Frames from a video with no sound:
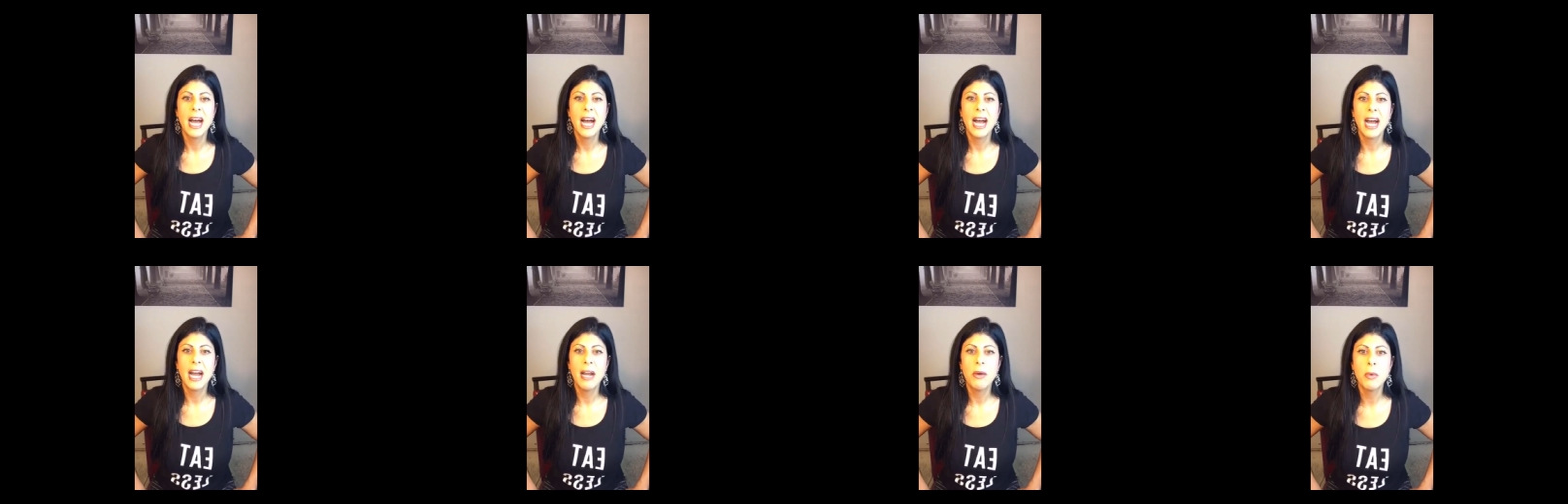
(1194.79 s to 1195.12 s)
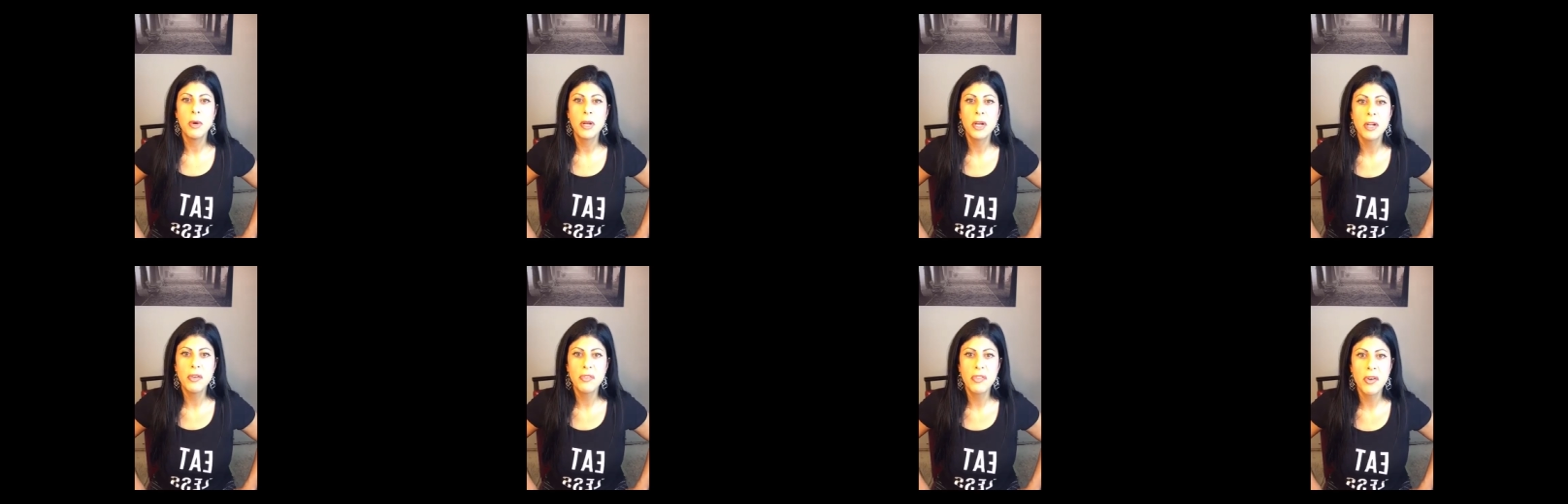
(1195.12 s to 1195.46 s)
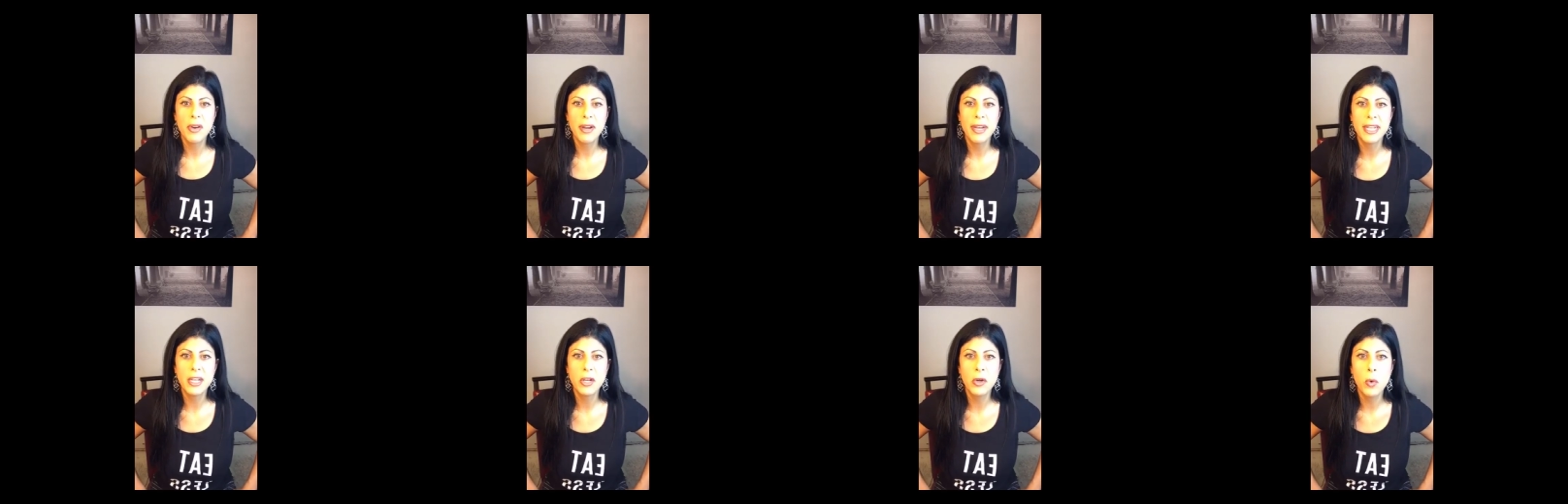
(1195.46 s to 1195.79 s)
I want to know if there are
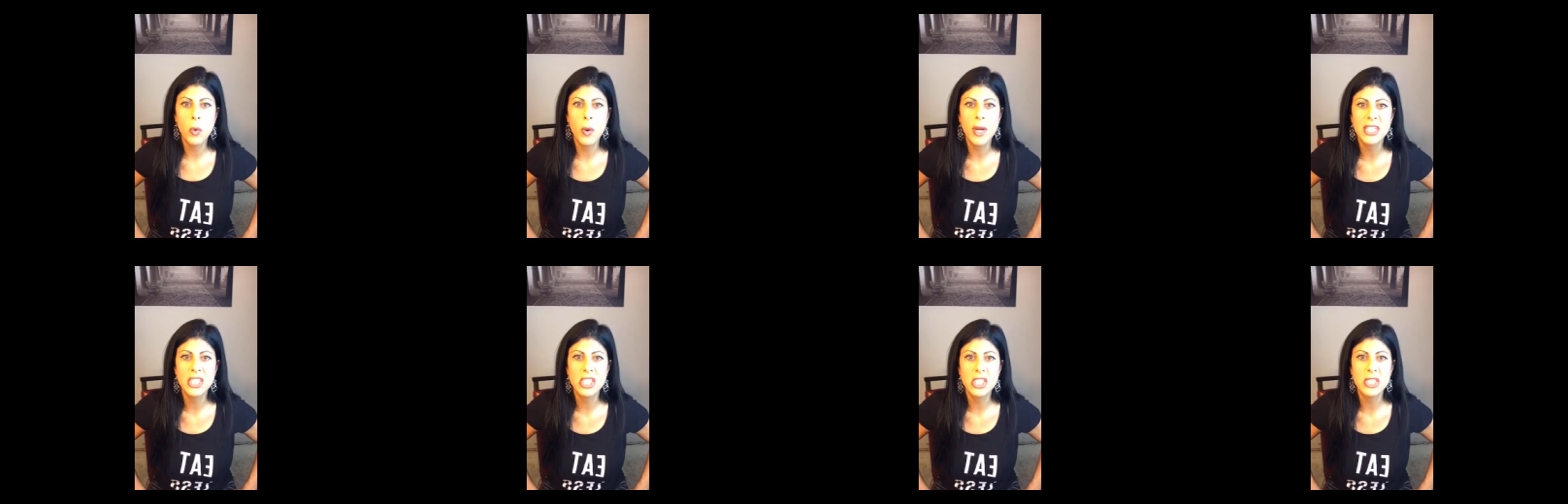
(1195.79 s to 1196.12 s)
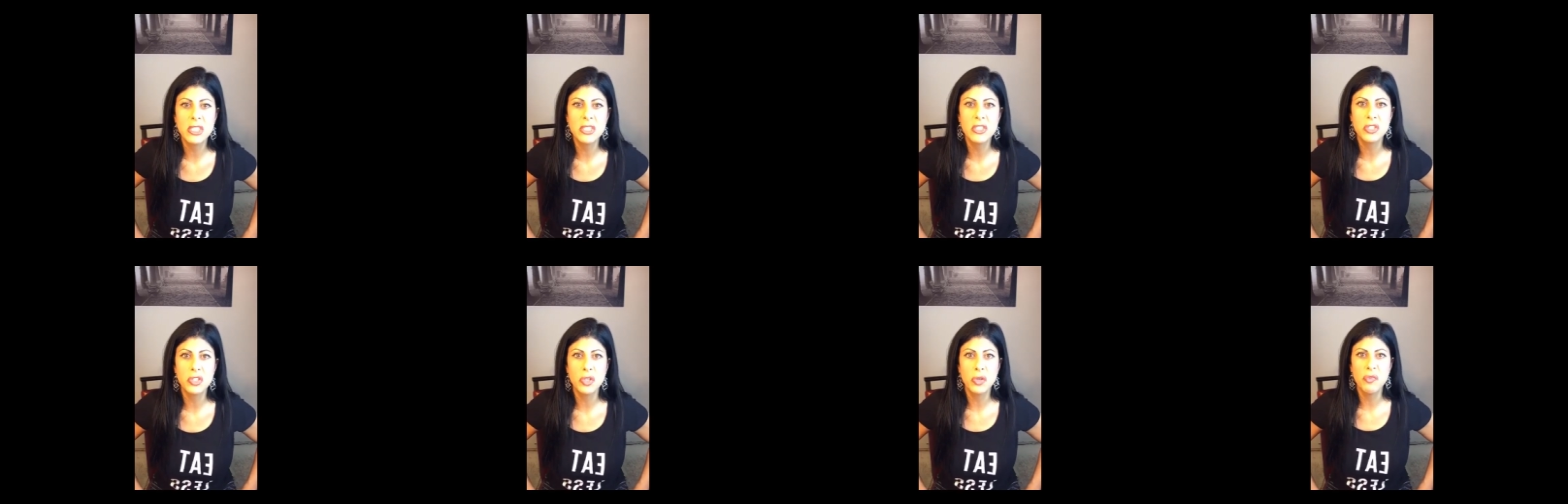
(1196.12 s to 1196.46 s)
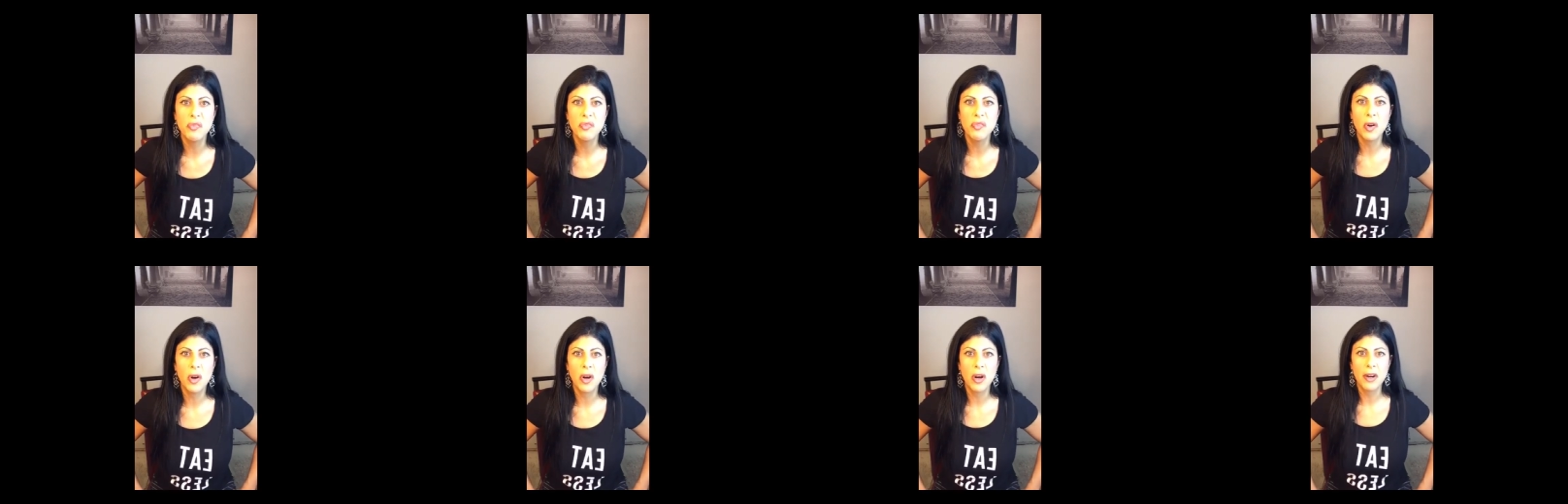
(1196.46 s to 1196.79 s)
any questions so
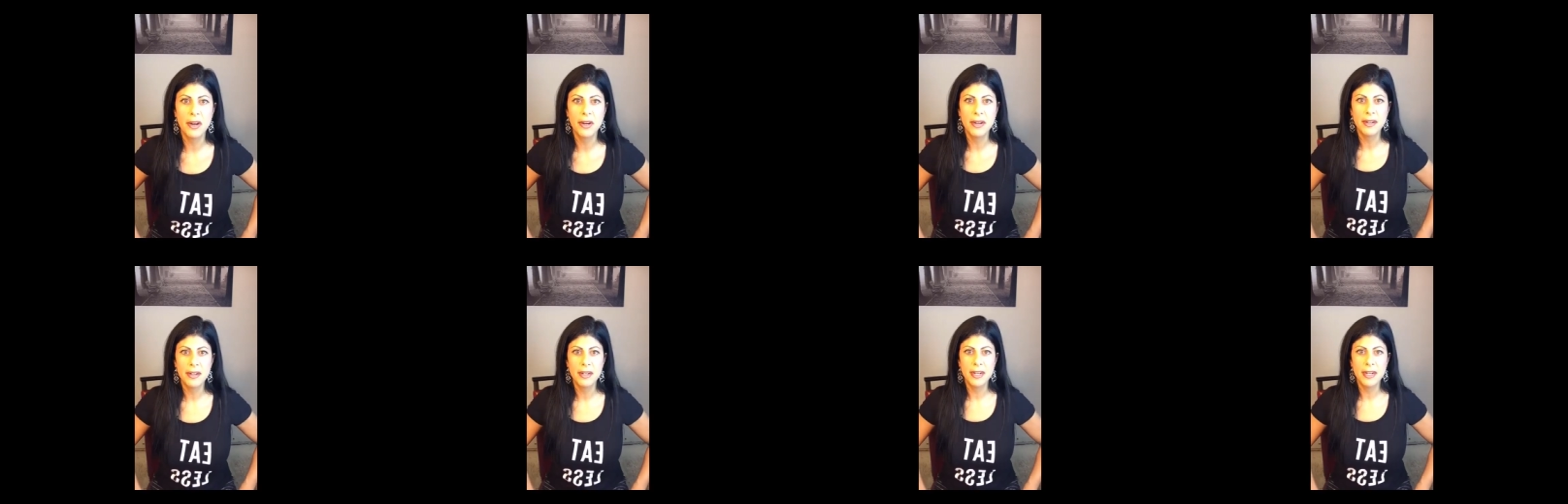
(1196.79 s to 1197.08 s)
far.